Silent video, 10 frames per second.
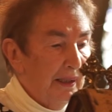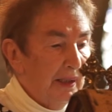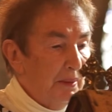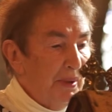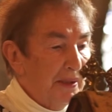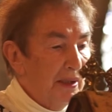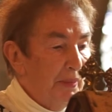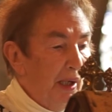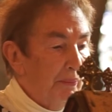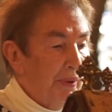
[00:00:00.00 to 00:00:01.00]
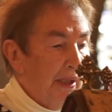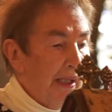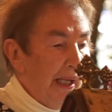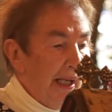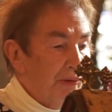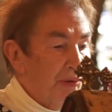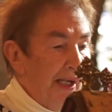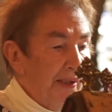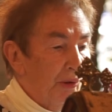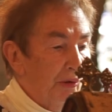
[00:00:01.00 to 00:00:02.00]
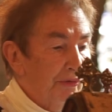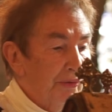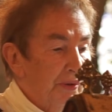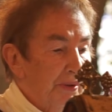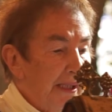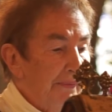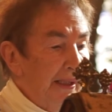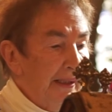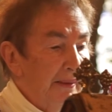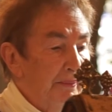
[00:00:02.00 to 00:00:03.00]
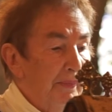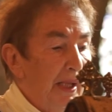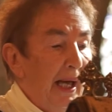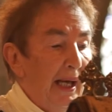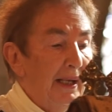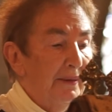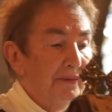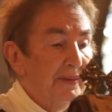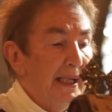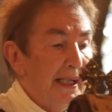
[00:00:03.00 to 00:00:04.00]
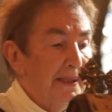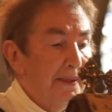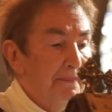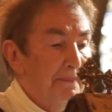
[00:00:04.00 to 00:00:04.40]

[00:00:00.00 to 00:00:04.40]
They beat him up and ran off, leaving him half dead.